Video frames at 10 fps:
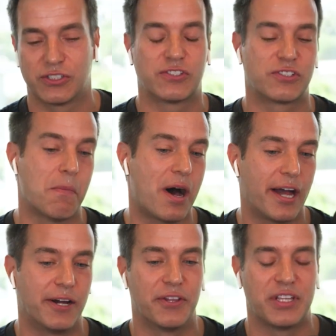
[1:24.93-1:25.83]
the
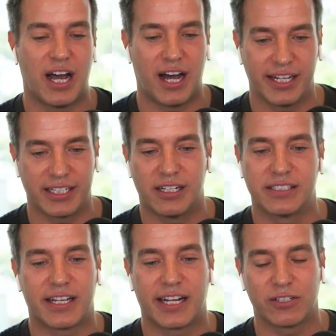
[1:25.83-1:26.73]
smile, the eye
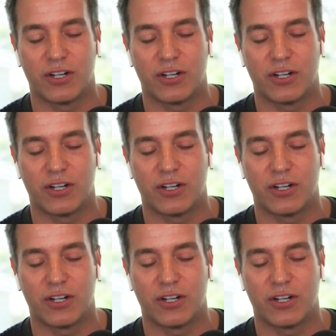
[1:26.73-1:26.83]
contact,